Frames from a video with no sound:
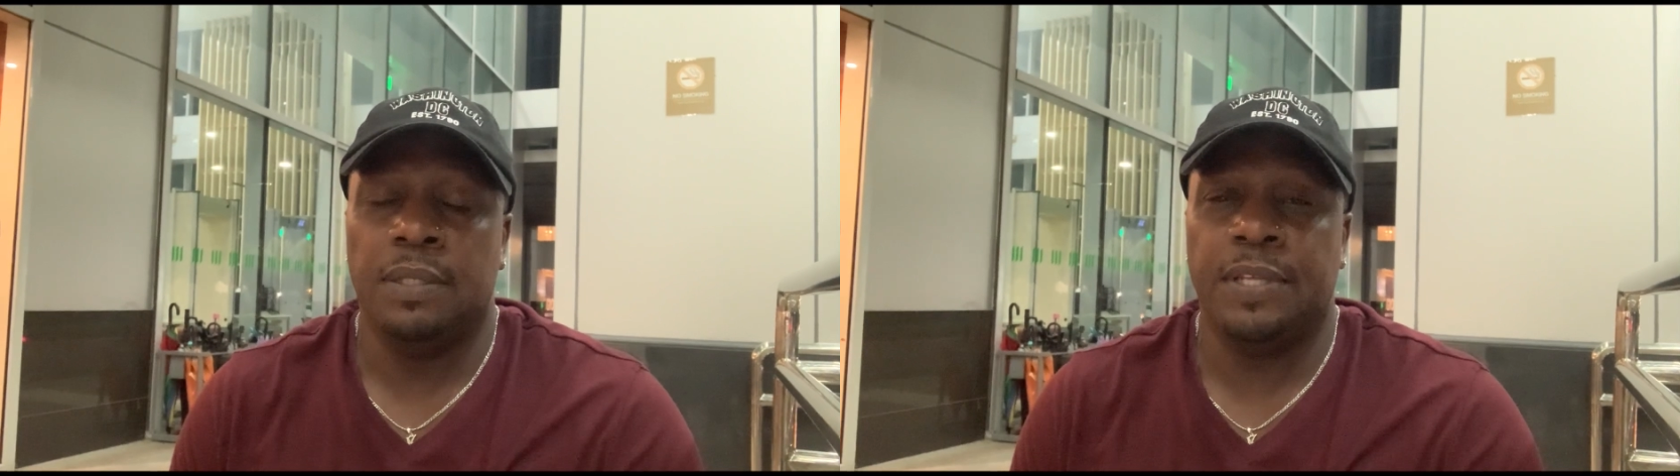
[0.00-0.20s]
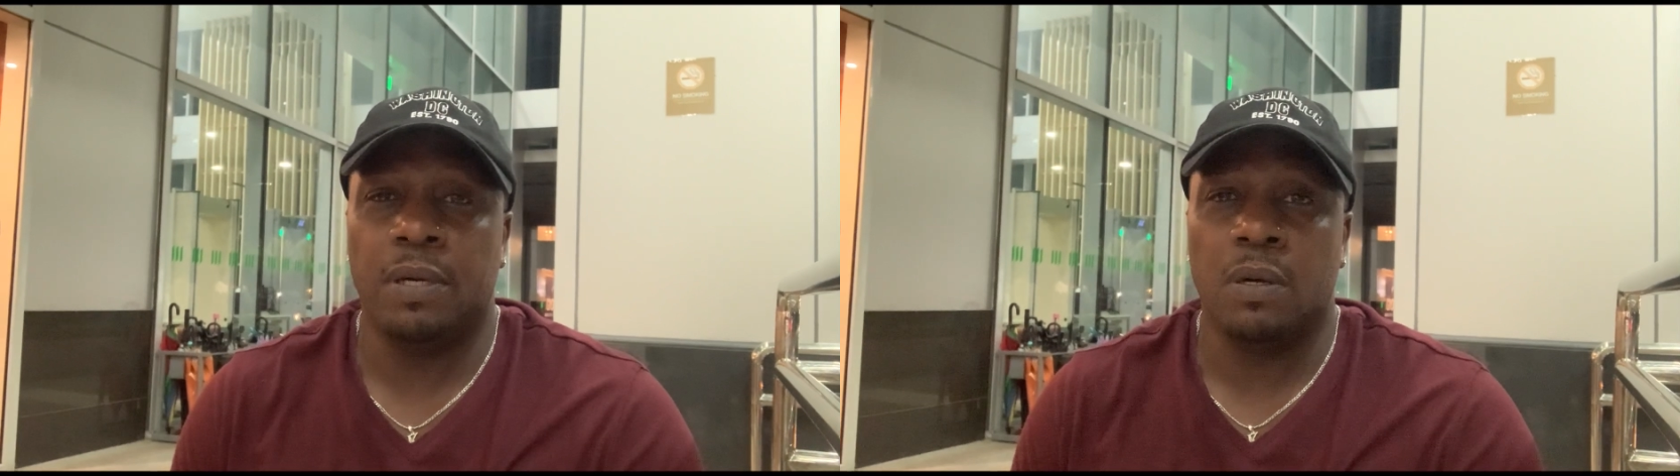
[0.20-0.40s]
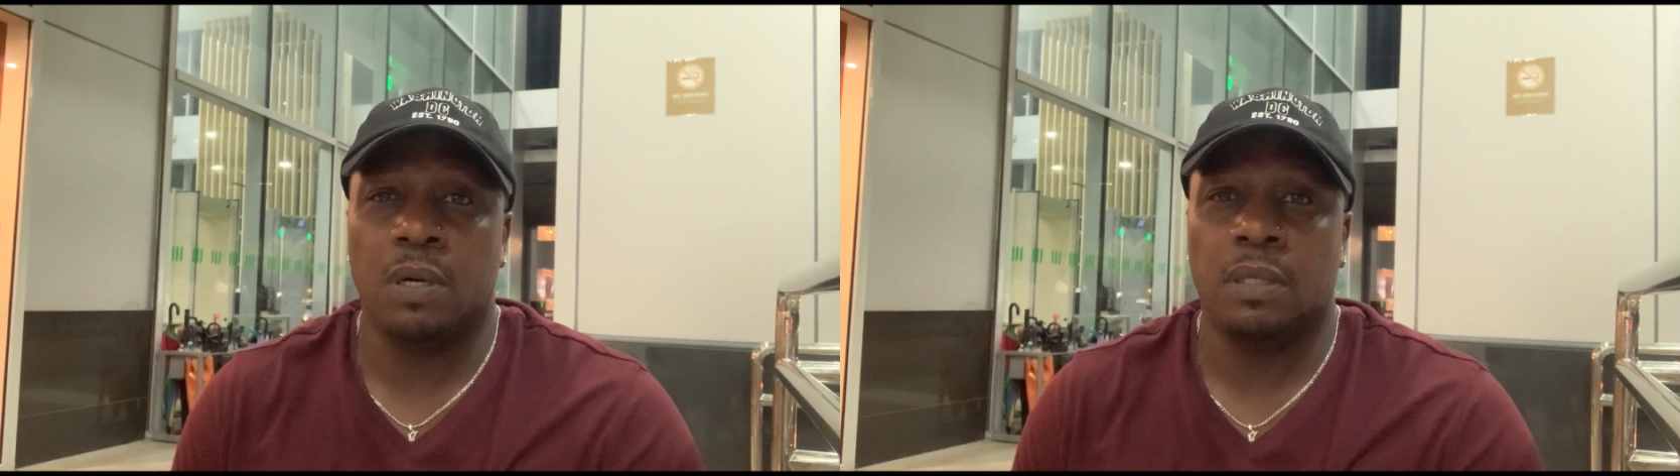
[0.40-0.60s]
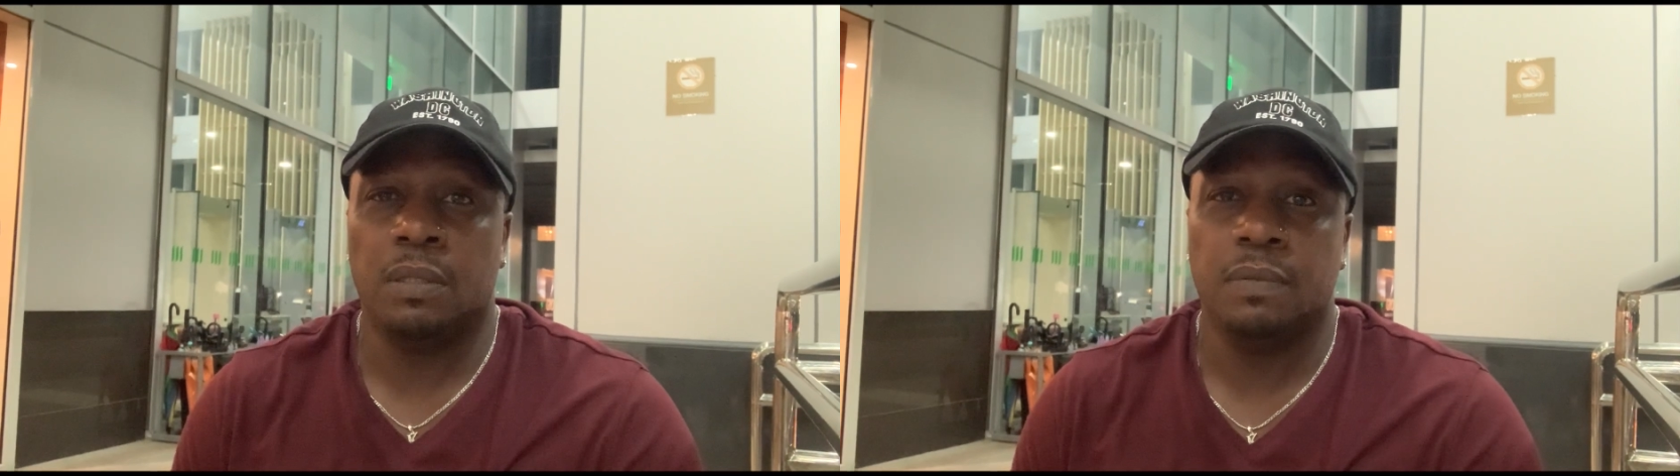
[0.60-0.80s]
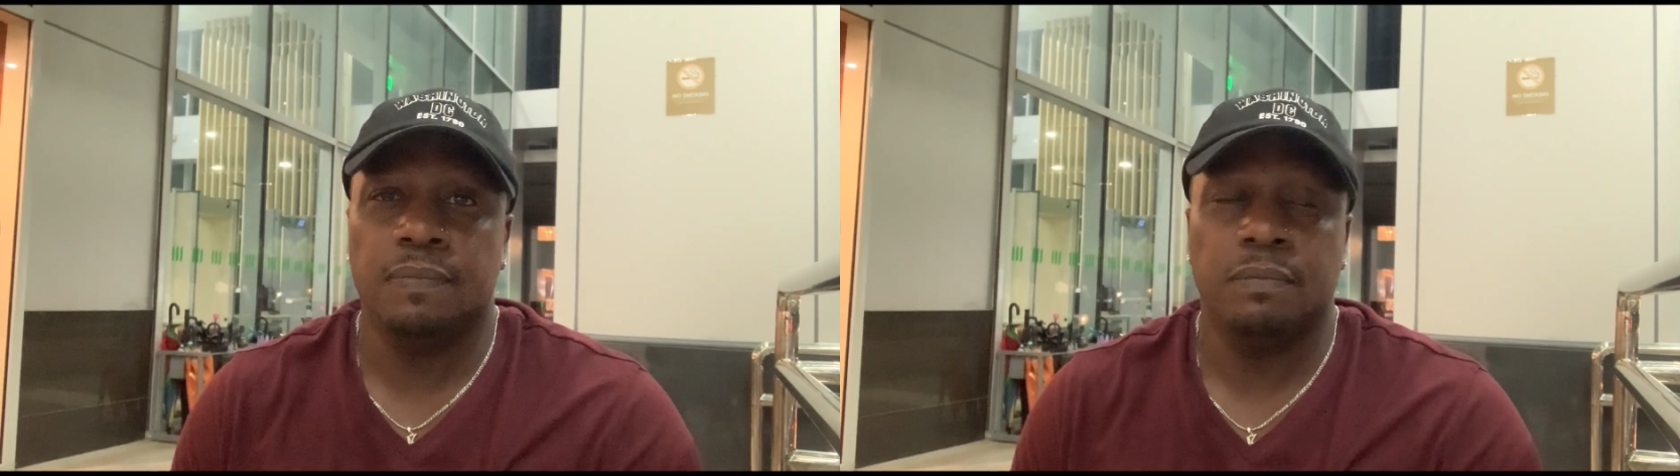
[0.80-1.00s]
There
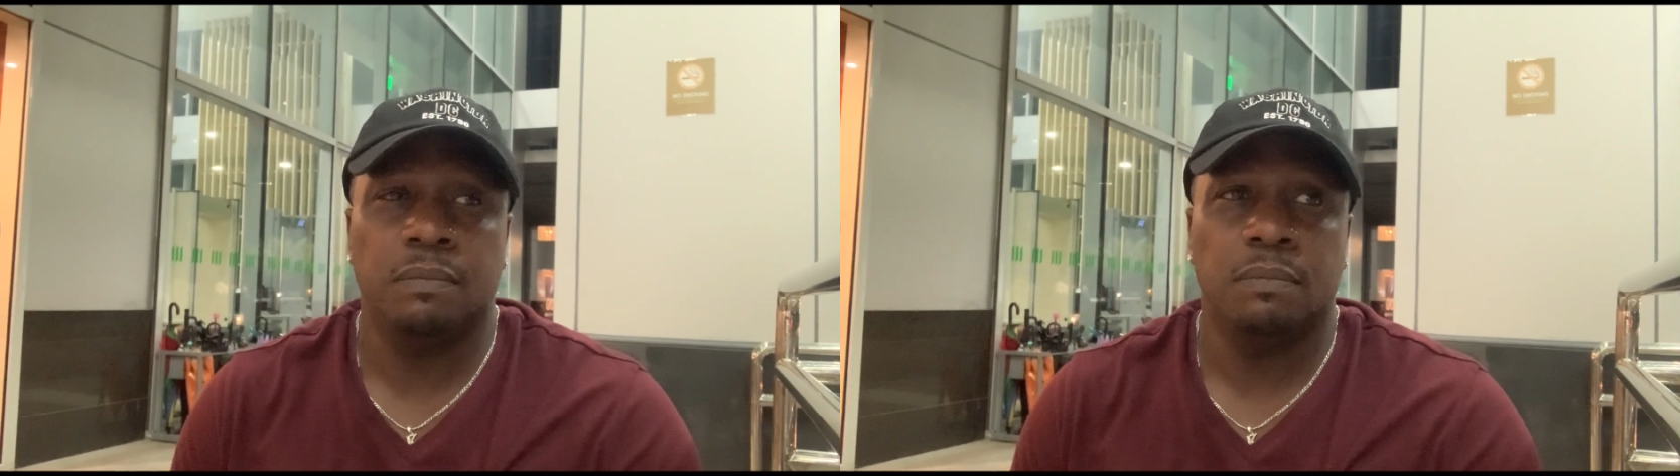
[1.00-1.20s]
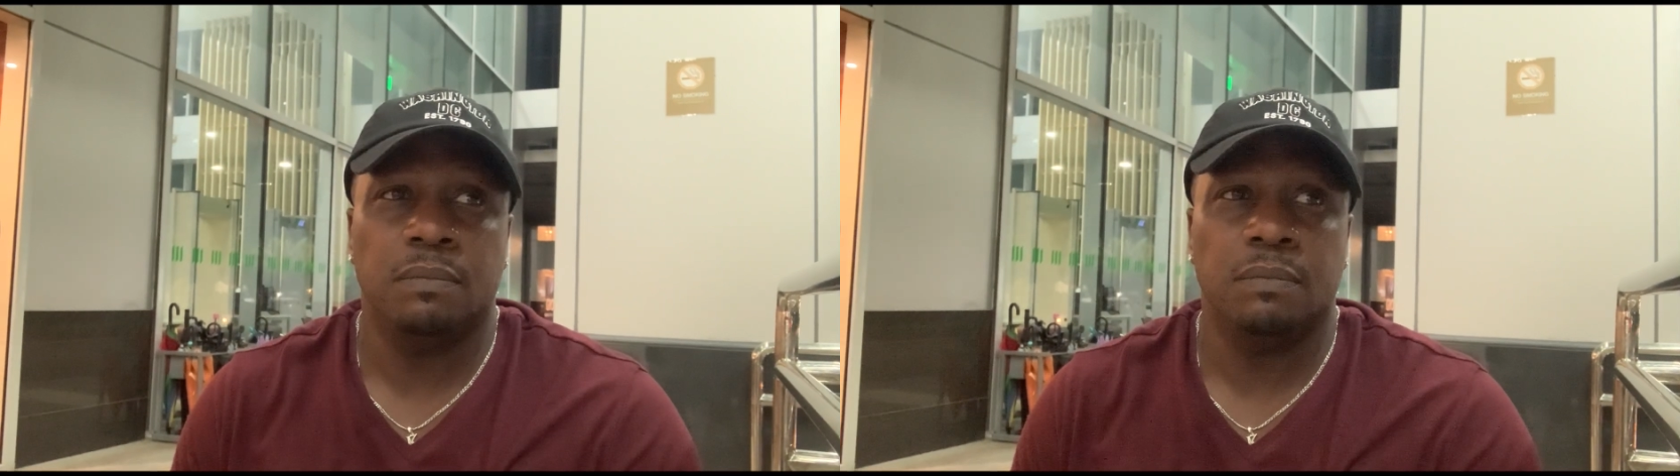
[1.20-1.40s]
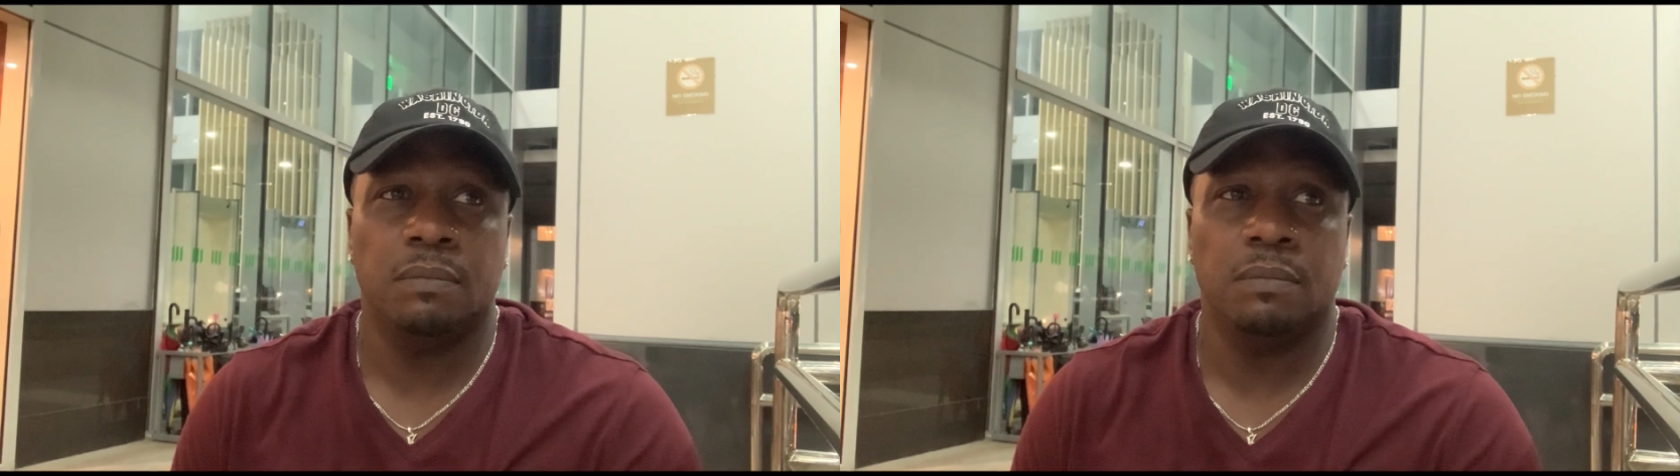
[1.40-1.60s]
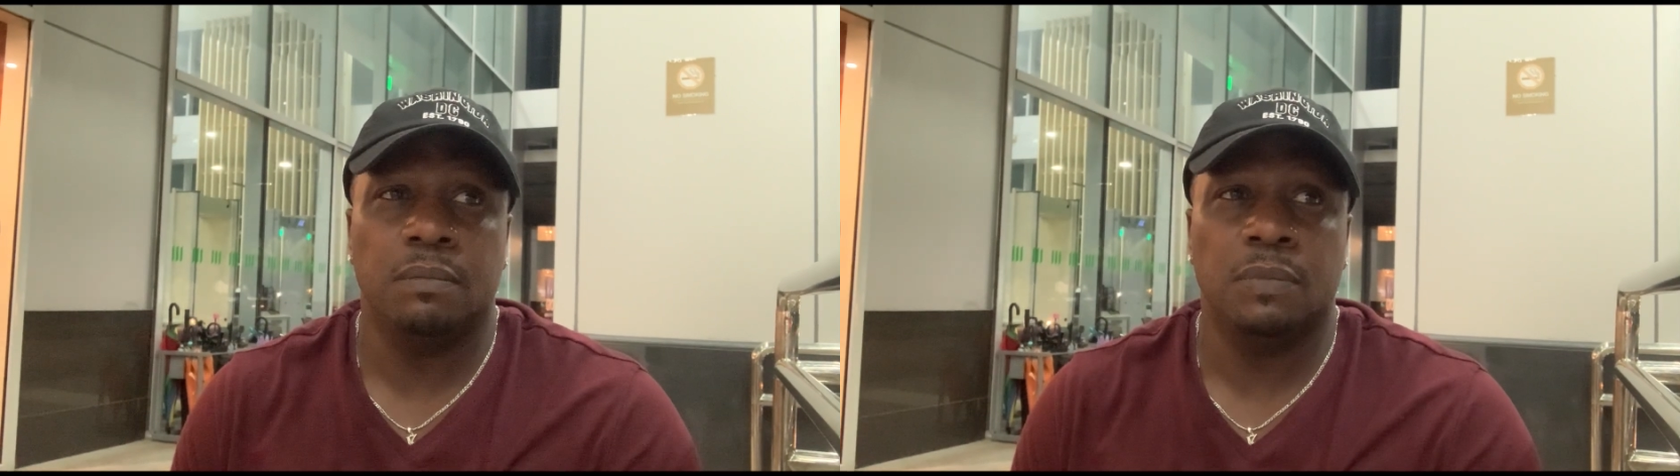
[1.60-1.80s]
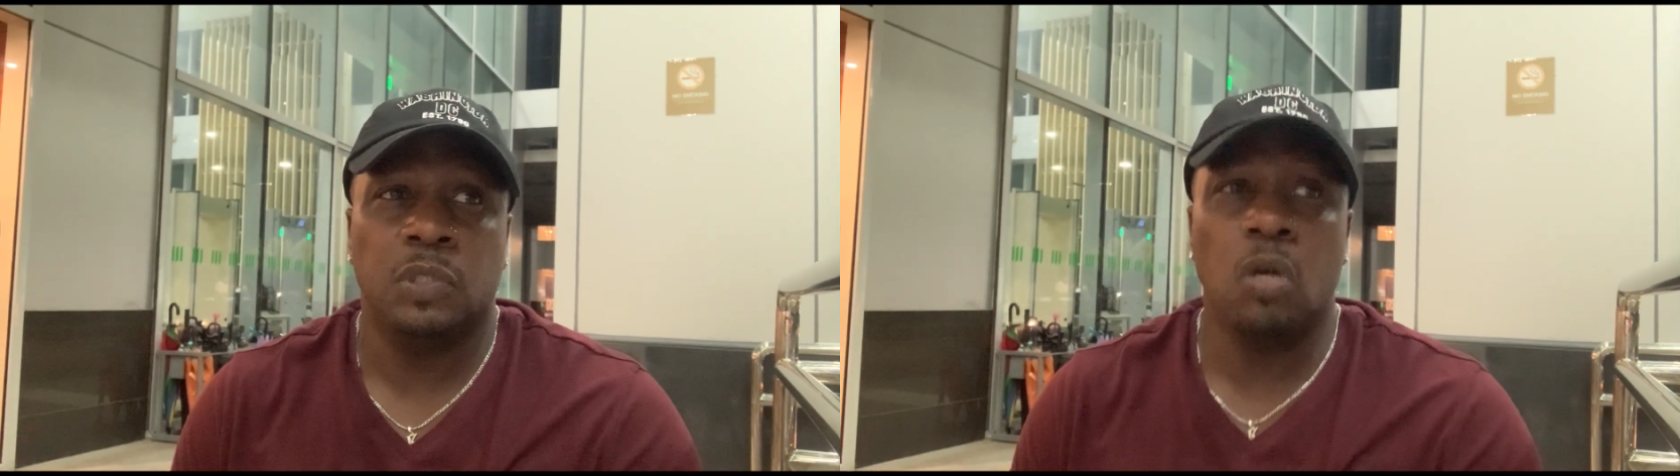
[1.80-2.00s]
are
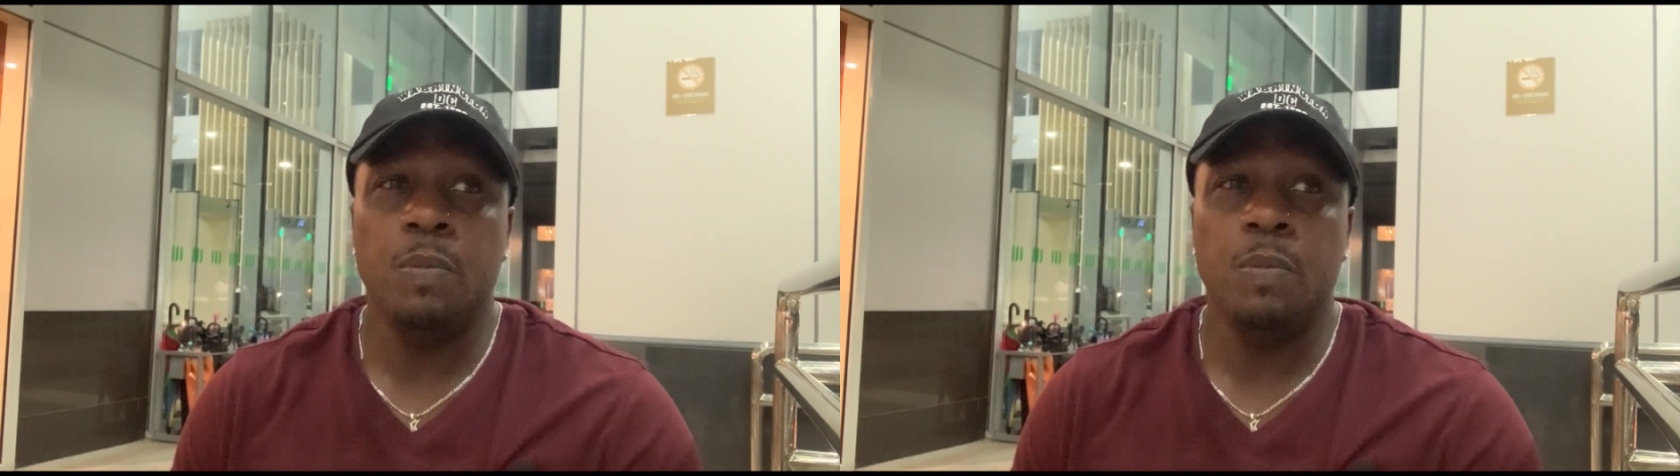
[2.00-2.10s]
so